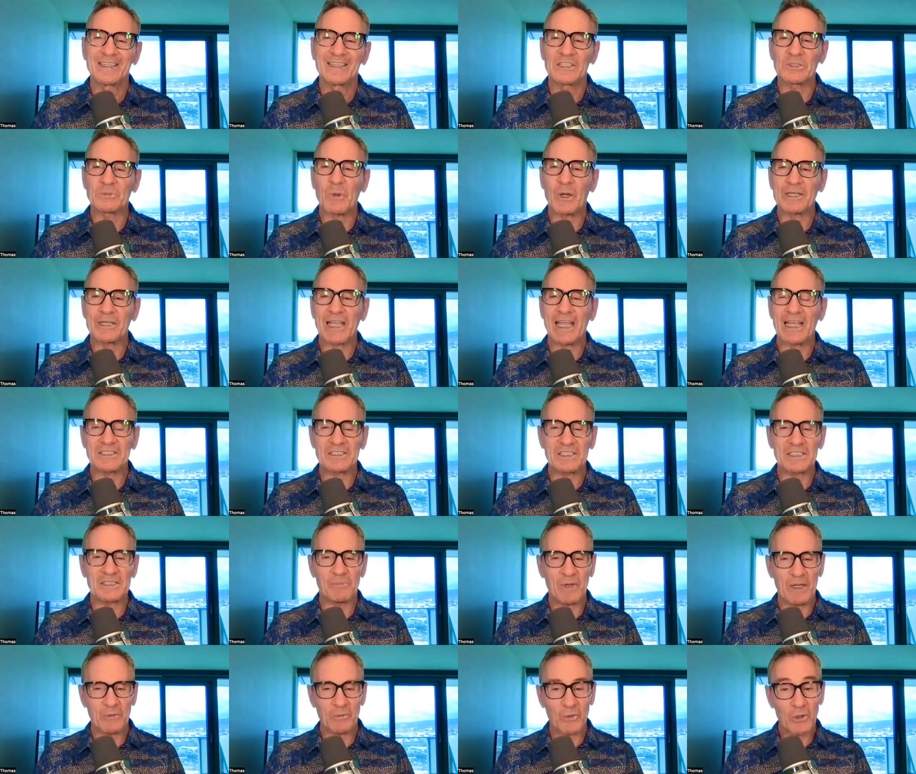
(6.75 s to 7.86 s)
This podcast is
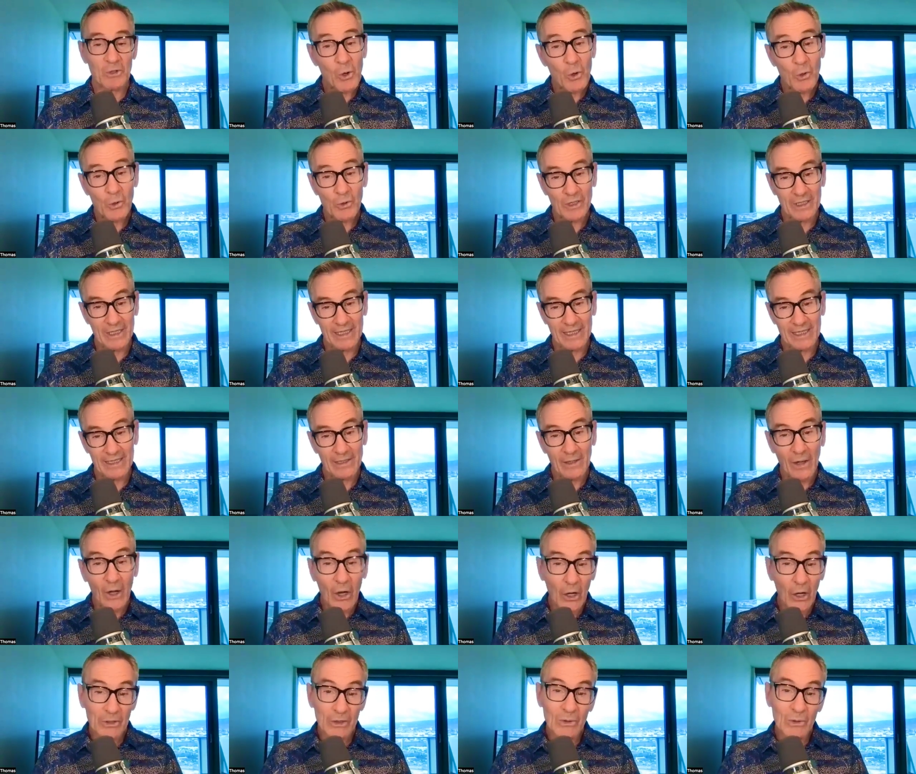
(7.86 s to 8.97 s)
being recorded in
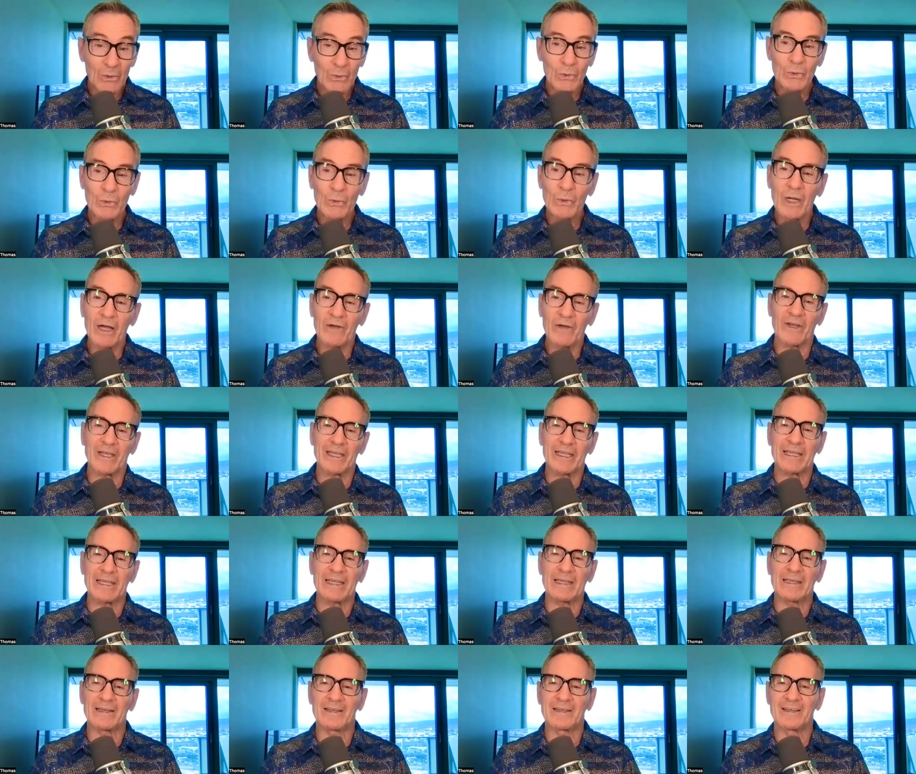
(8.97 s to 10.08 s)
Honolulu,
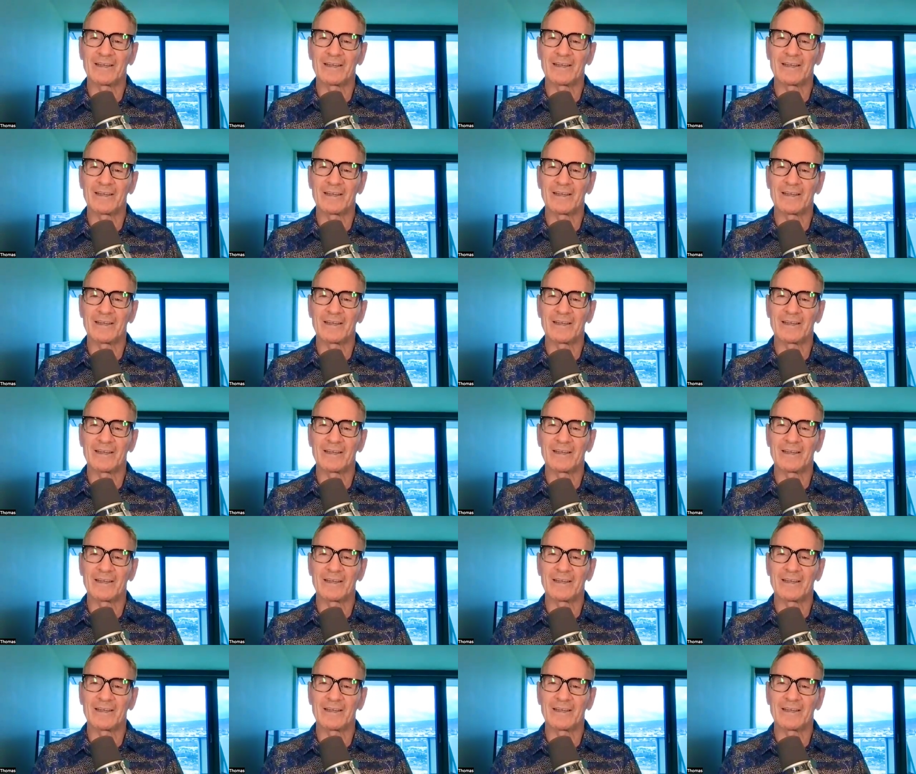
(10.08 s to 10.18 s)
Hawaii.